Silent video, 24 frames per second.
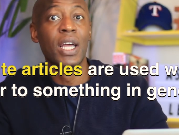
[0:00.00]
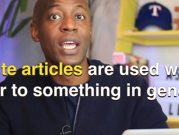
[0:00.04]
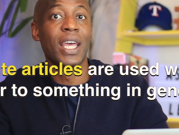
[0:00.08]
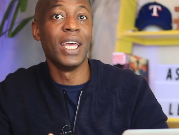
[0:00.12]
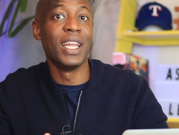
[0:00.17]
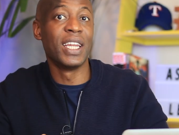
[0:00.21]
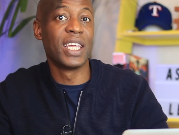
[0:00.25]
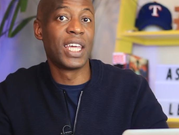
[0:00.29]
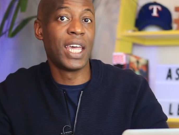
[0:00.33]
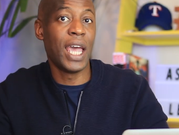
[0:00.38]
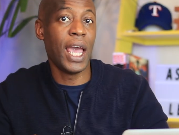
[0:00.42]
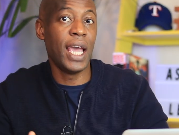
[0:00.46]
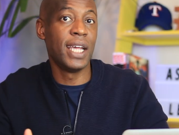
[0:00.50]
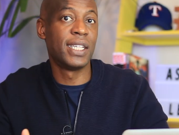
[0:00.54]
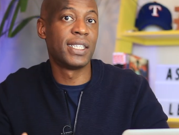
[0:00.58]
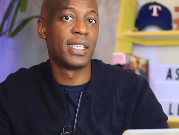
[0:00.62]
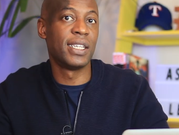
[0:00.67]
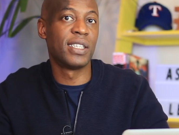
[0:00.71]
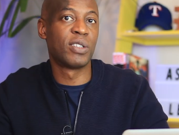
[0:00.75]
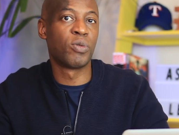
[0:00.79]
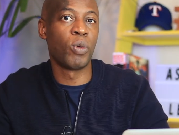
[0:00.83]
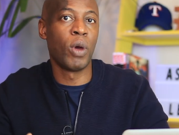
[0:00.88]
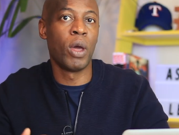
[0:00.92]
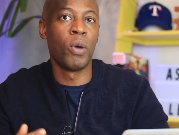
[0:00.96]
in
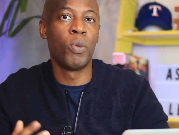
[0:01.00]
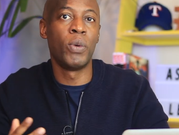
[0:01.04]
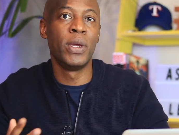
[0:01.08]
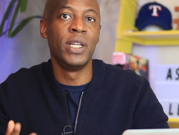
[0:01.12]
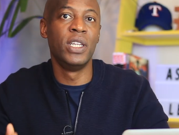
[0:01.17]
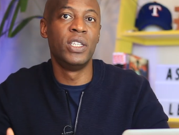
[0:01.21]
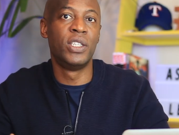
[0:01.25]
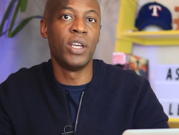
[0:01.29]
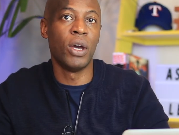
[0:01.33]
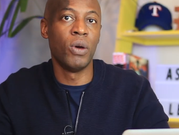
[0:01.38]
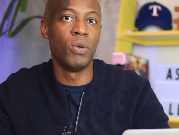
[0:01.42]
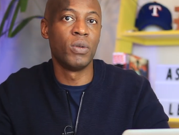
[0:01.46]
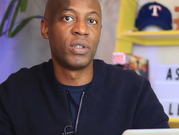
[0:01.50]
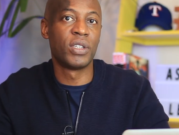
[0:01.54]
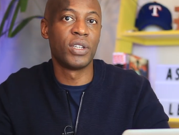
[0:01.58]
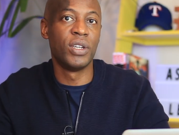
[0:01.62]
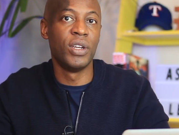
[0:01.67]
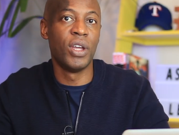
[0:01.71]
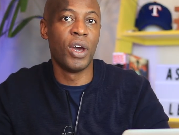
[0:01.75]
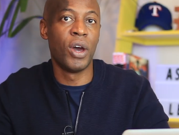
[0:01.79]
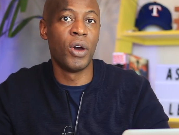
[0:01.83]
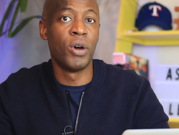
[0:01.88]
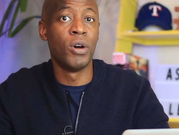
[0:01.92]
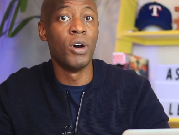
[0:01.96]
cases where we don't
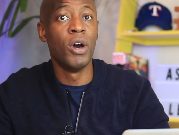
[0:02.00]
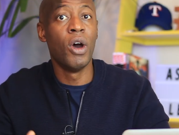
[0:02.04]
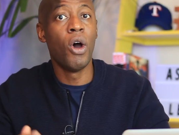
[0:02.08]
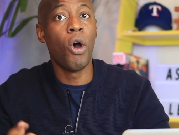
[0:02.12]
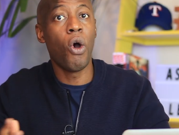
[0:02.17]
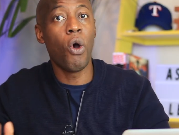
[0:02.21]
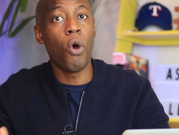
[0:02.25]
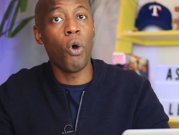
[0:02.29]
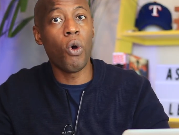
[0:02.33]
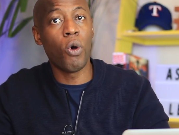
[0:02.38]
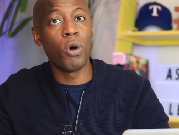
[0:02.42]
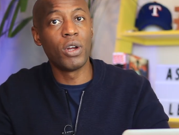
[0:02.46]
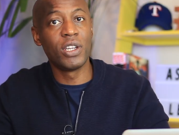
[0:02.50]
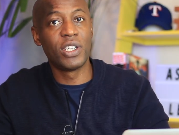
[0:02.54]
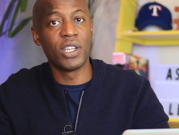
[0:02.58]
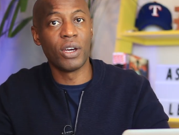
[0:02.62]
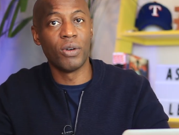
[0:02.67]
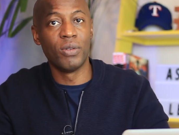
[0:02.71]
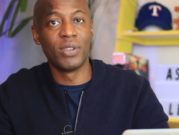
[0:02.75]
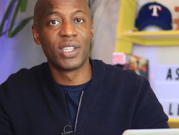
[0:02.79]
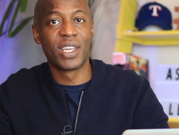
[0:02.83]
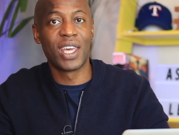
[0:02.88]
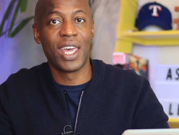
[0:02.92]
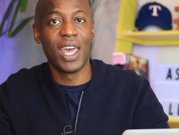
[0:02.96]
know or
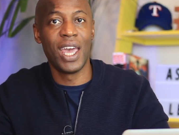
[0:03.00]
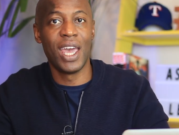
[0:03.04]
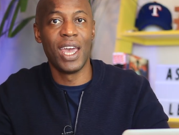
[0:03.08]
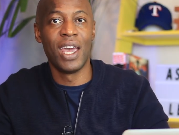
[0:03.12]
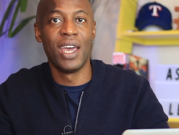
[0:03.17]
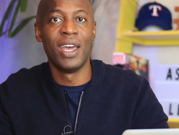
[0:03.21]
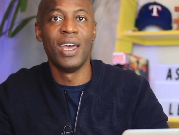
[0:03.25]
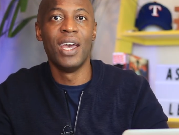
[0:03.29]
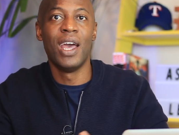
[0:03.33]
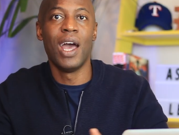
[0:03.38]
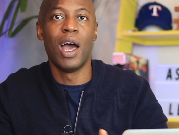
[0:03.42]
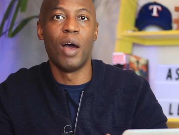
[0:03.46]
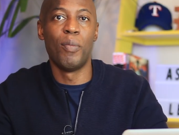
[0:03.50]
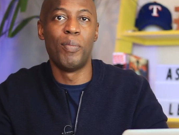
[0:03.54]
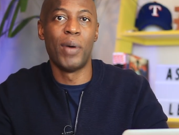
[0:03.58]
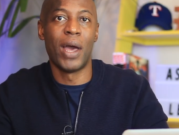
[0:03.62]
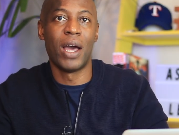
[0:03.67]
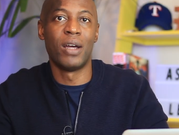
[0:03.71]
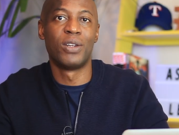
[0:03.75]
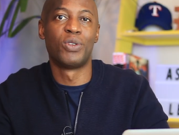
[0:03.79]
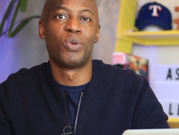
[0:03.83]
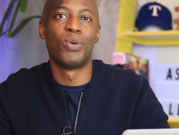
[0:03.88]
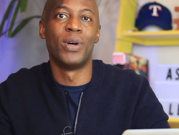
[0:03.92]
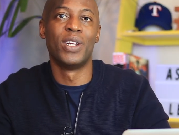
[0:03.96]
don't care
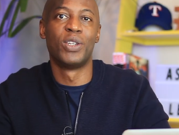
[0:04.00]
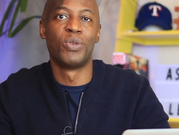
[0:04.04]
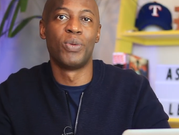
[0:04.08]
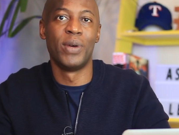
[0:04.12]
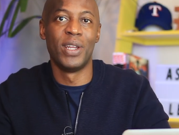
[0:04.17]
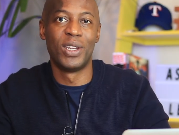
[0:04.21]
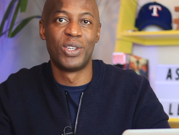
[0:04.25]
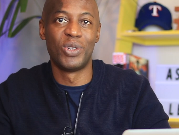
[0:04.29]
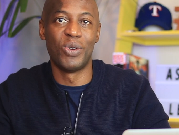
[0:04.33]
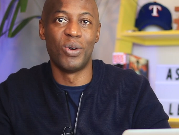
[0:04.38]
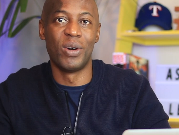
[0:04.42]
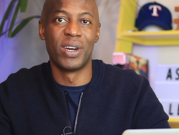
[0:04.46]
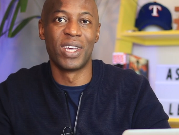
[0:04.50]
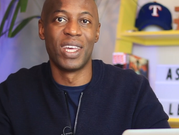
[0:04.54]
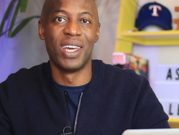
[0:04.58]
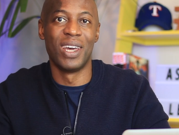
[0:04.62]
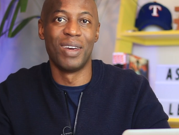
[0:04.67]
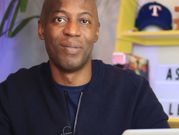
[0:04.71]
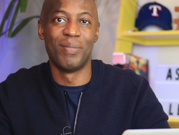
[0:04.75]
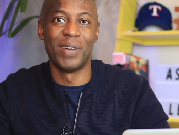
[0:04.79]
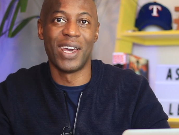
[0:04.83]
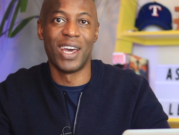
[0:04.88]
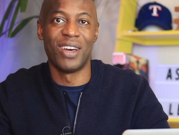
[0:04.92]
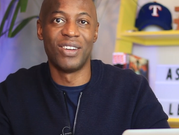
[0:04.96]
about what we're talking
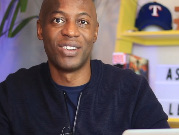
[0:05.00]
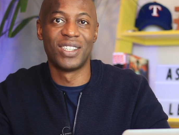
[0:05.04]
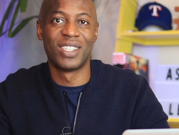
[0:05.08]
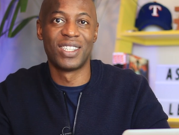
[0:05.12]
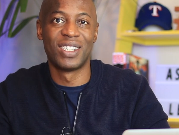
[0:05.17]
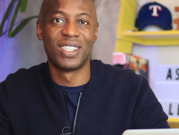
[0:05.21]
about.